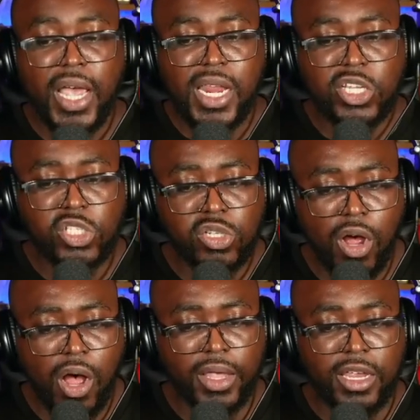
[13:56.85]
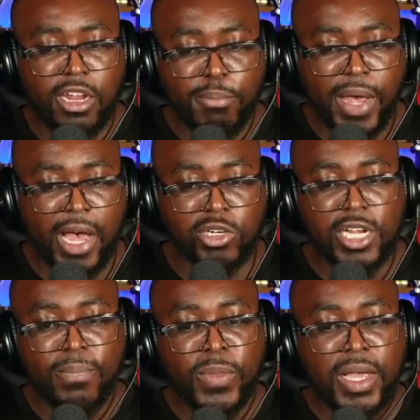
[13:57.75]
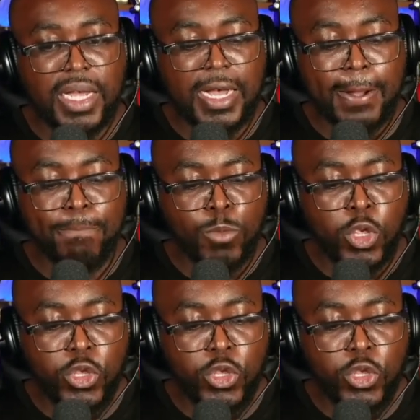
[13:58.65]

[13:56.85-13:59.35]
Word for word: and is talking about um,